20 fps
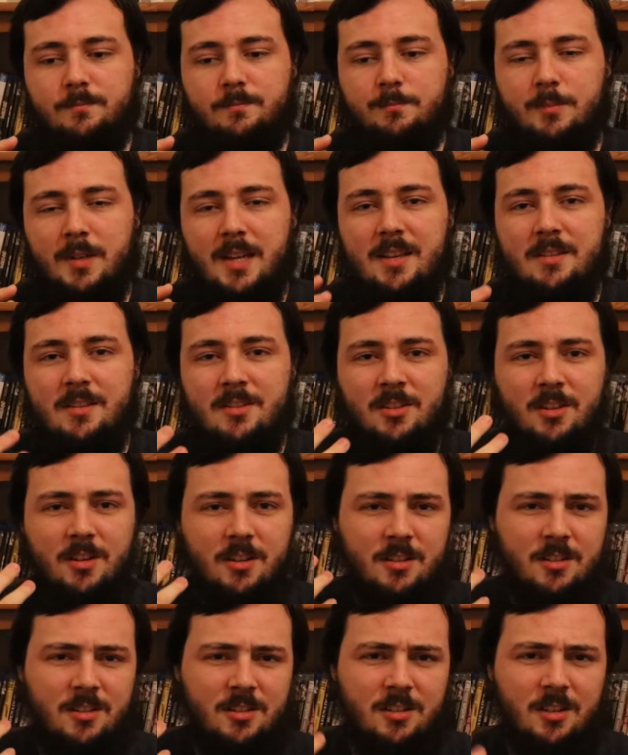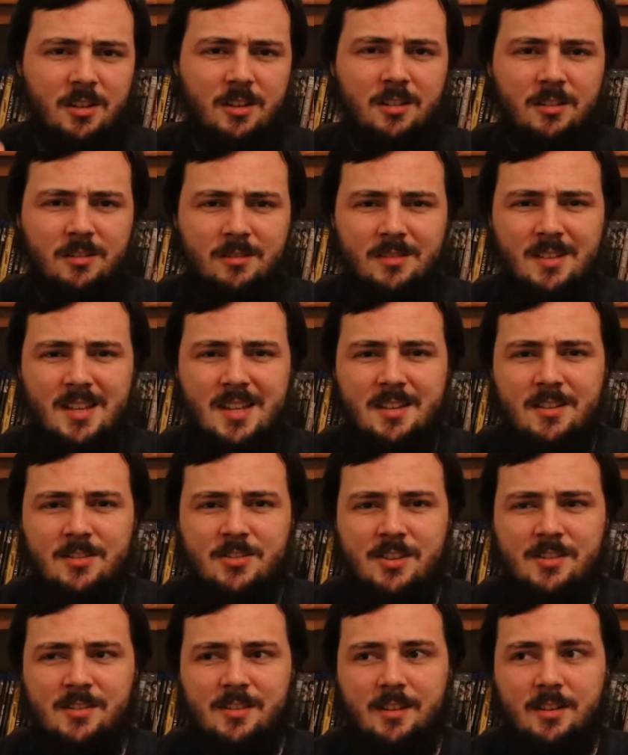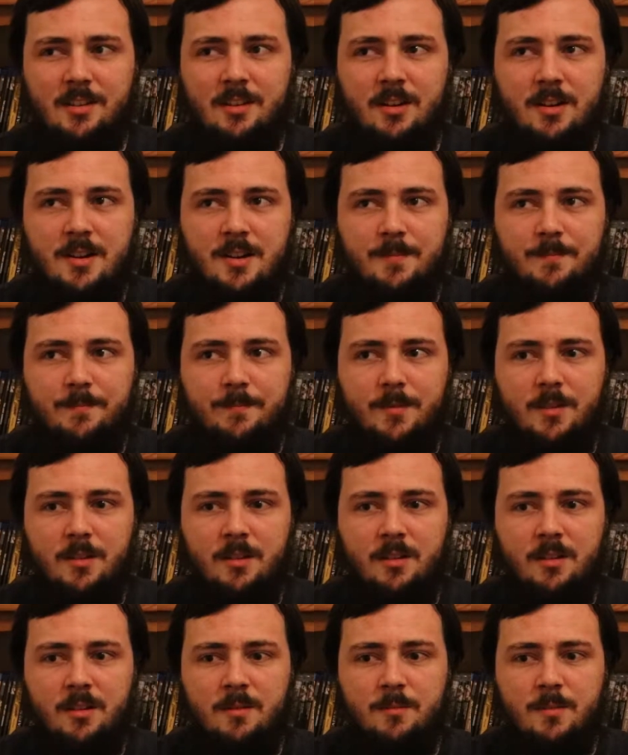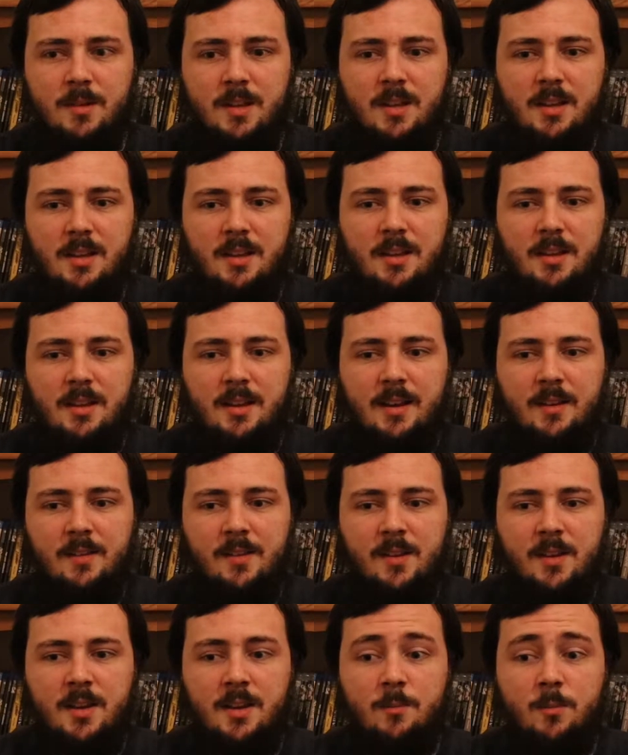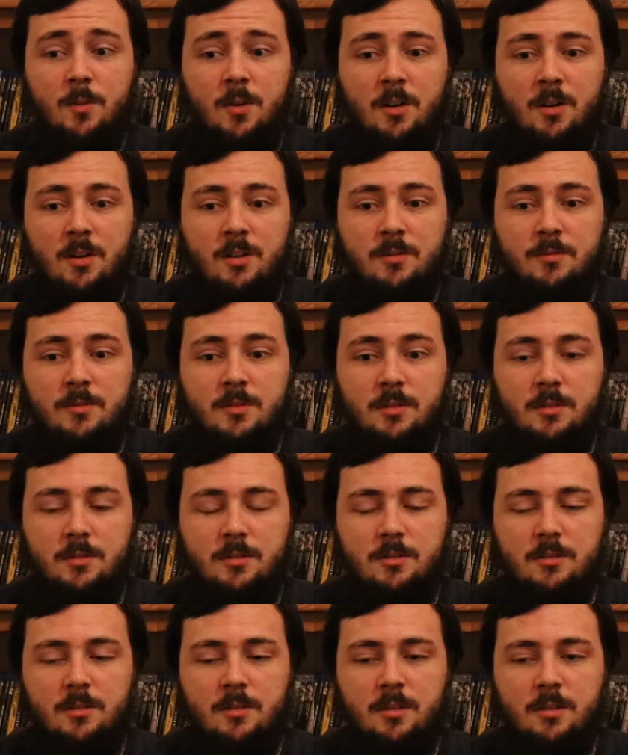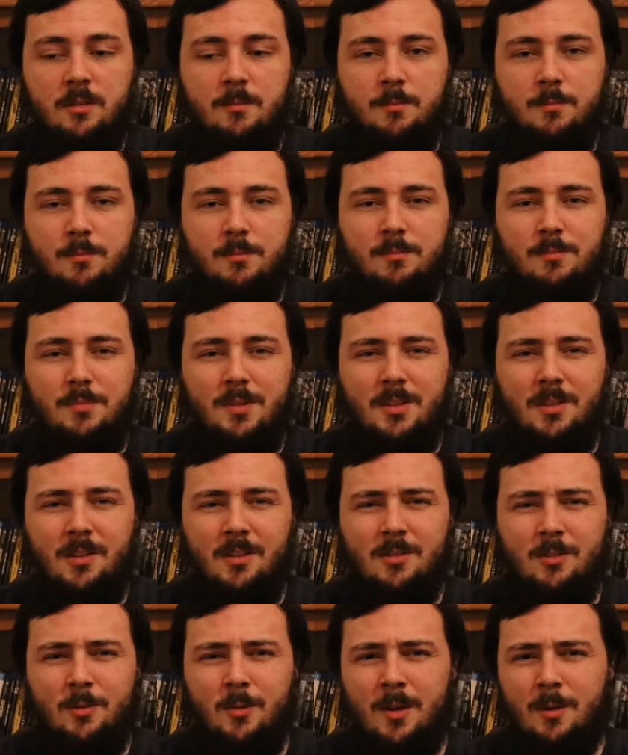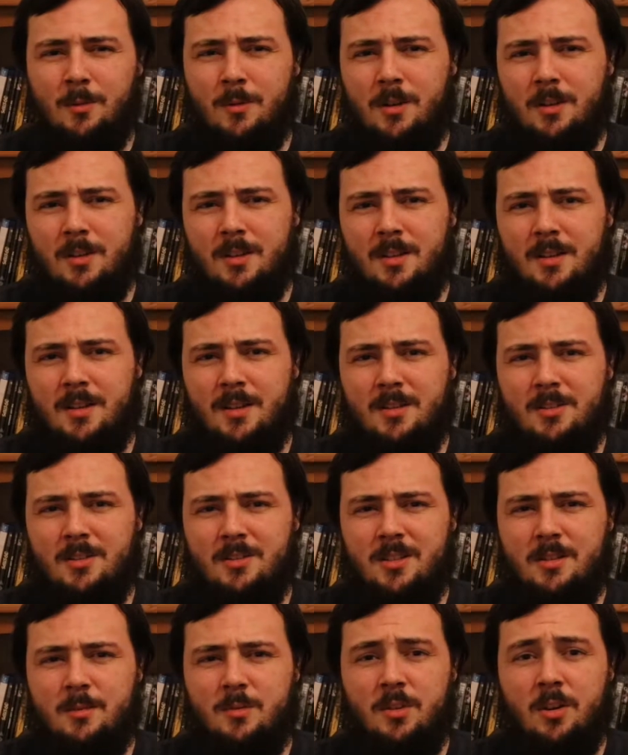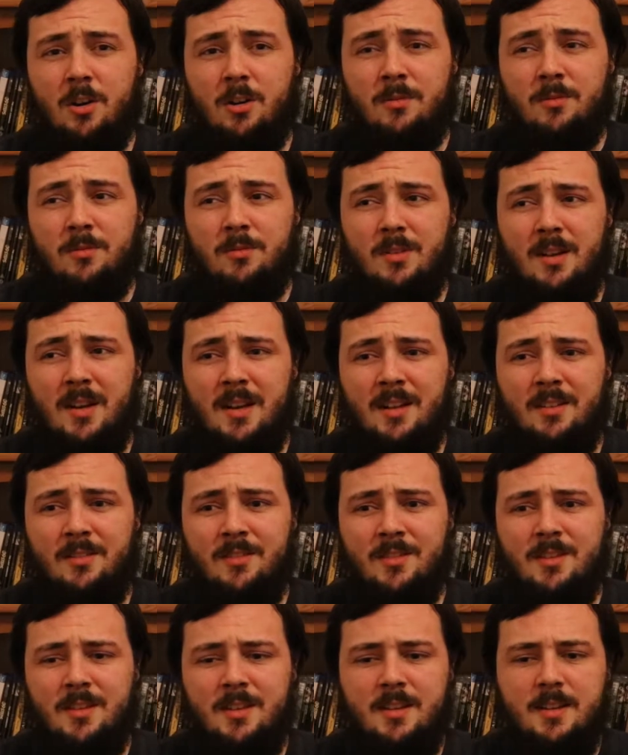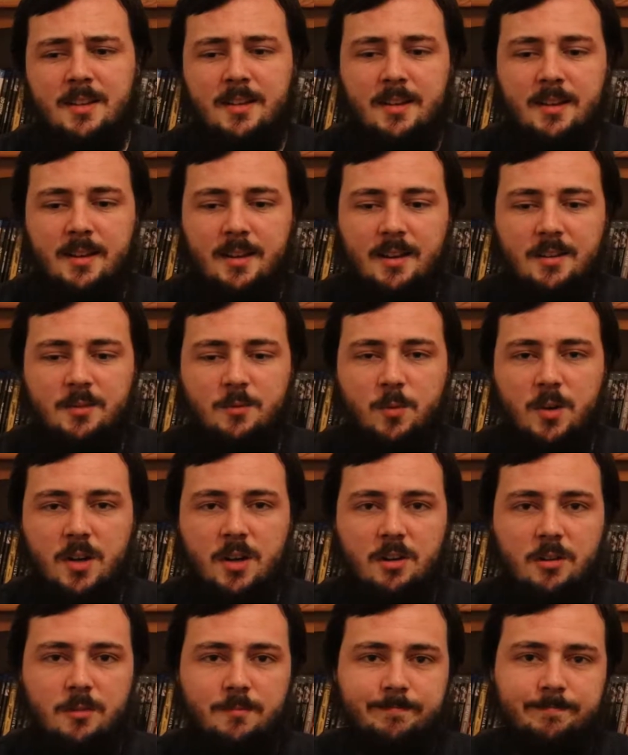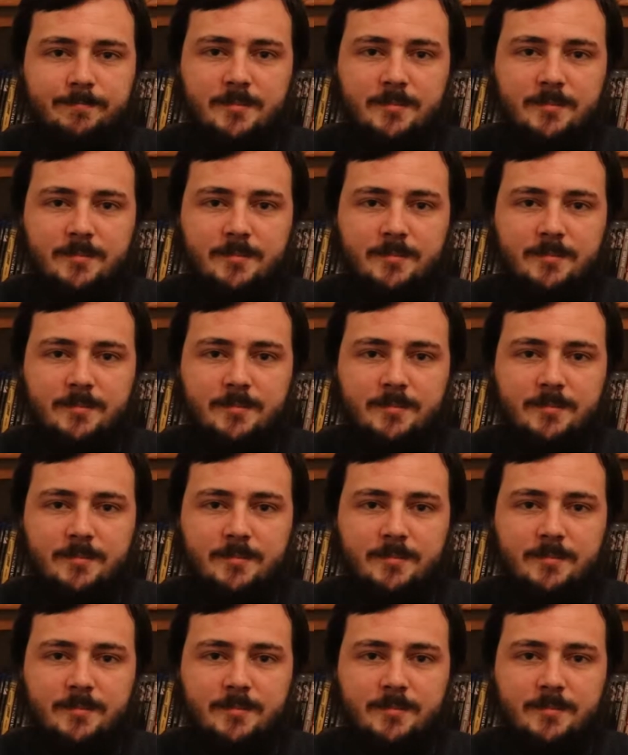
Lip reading: play this kind of young, energetic guy, and that can work, of course. But it doesn't quite work here. It just seems off, and as well,